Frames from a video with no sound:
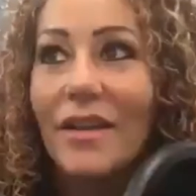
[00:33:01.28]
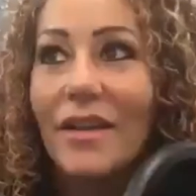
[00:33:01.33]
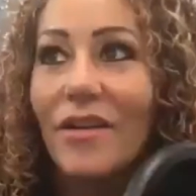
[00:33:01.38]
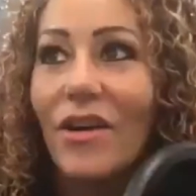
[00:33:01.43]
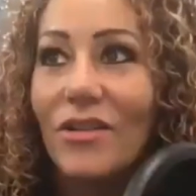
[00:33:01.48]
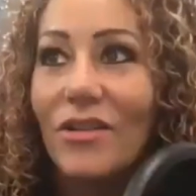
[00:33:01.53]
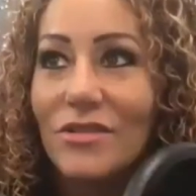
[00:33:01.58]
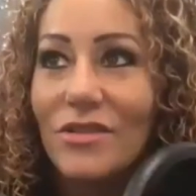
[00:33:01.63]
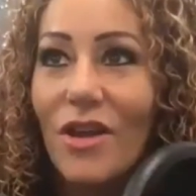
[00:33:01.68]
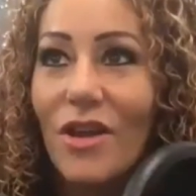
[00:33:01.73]

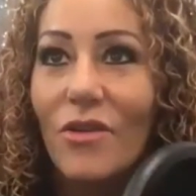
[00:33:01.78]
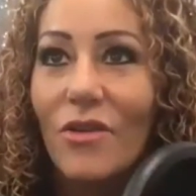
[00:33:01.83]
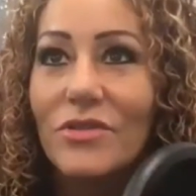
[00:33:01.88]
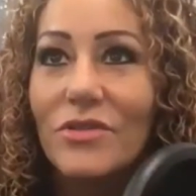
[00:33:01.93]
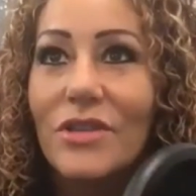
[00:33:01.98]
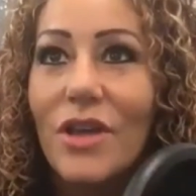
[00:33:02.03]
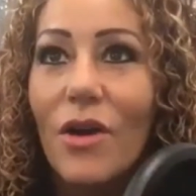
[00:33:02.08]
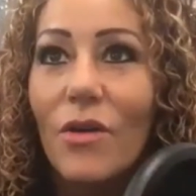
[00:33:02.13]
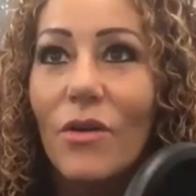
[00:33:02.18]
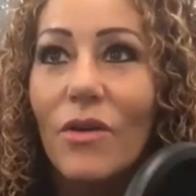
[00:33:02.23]
also.
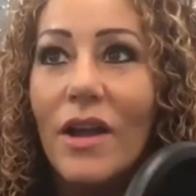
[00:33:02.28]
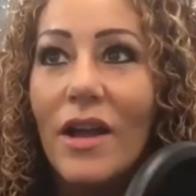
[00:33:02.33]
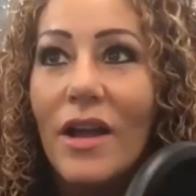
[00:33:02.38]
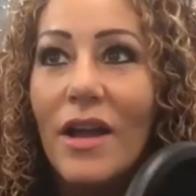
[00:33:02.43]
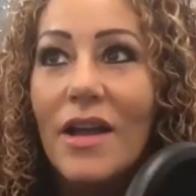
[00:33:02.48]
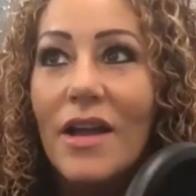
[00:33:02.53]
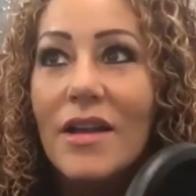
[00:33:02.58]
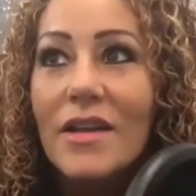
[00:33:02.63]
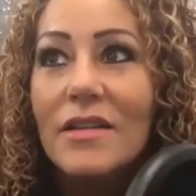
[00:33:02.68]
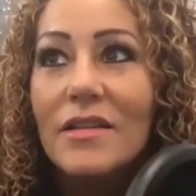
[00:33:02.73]
So
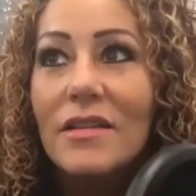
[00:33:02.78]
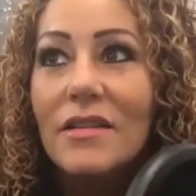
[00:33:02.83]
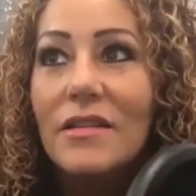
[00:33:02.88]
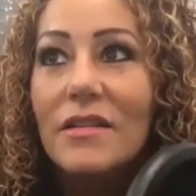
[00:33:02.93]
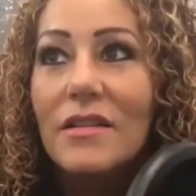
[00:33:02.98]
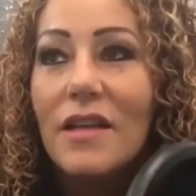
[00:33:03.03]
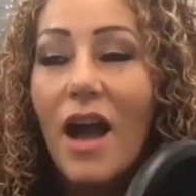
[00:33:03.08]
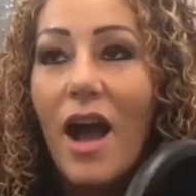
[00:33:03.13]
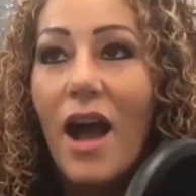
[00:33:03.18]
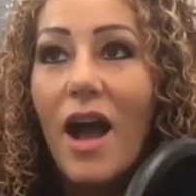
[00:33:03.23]

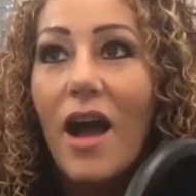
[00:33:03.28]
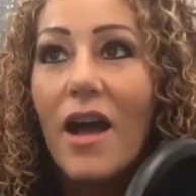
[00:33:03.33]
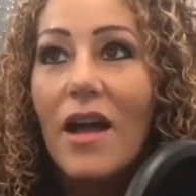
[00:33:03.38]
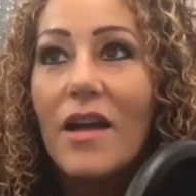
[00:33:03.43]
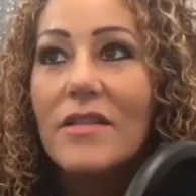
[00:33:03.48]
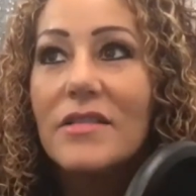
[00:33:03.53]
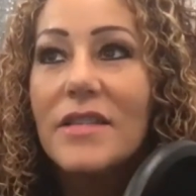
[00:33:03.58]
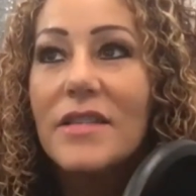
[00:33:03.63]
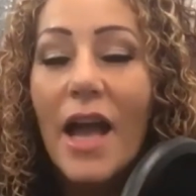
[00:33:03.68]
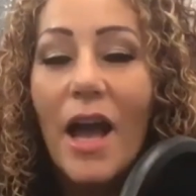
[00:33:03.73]

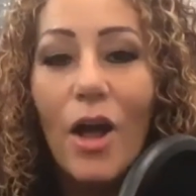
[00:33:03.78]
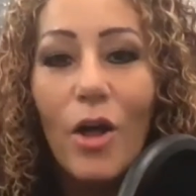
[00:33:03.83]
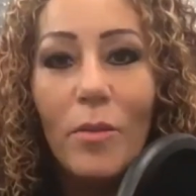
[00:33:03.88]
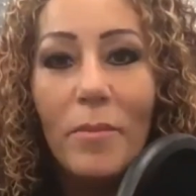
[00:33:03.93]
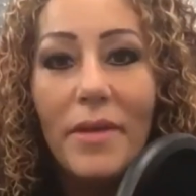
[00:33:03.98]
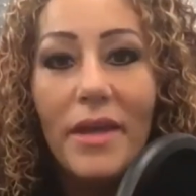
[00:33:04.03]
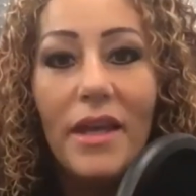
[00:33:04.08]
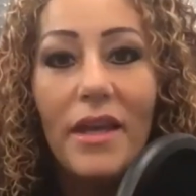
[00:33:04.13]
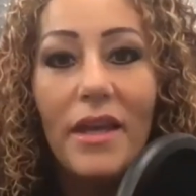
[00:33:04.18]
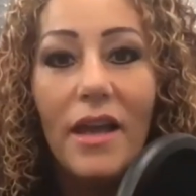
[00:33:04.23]
tell
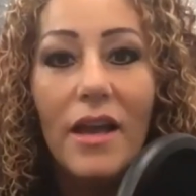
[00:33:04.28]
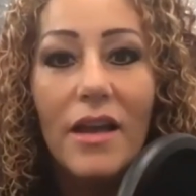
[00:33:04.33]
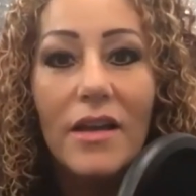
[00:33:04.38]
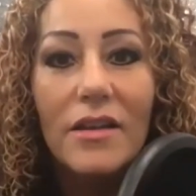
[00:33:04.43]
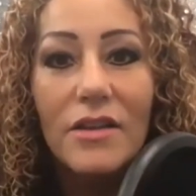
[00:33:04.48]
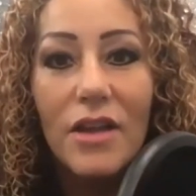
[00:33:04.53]
me,